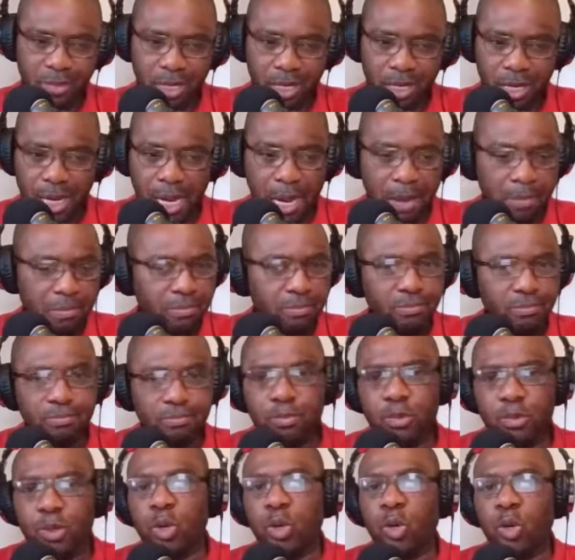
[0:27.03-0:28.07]

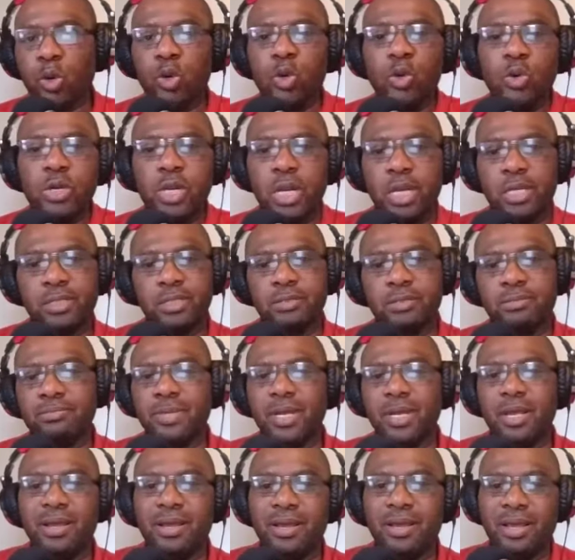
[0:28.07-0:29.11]
I'm clueless
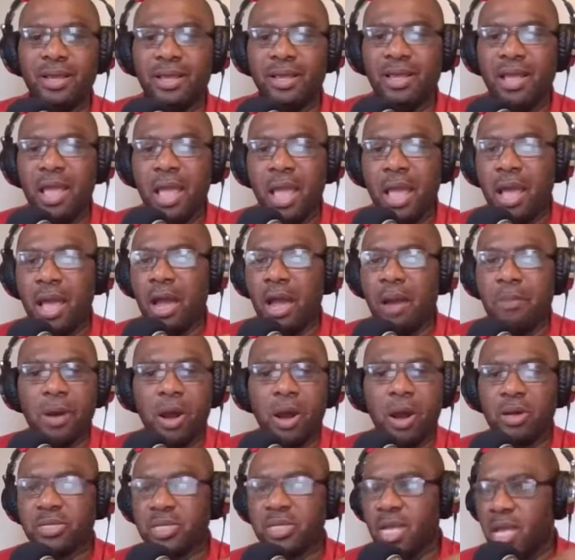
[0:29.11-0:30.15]

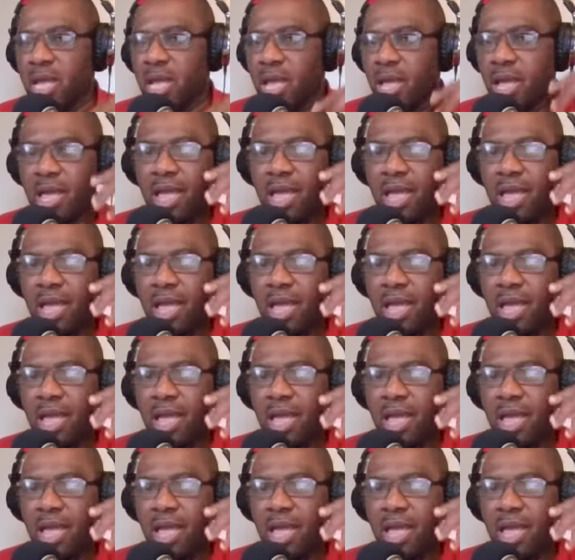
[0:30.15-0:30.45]
about